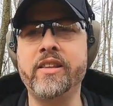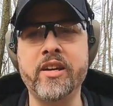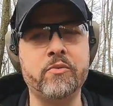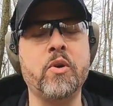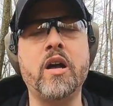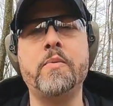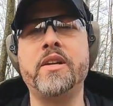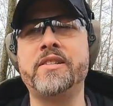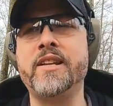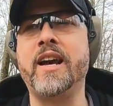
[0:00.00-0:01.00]
it does well,
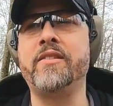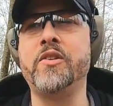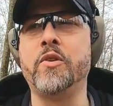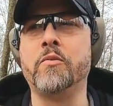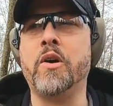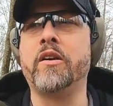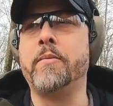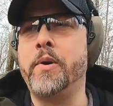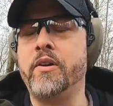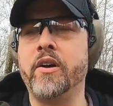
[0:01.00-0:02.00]
but it's not doing well
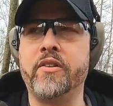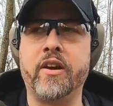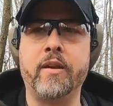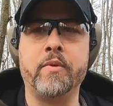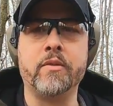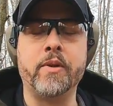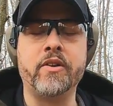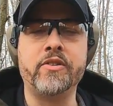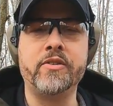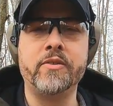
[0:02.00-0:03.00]
compared to other
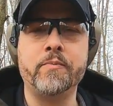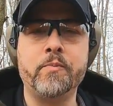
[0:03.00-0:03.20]
9mm.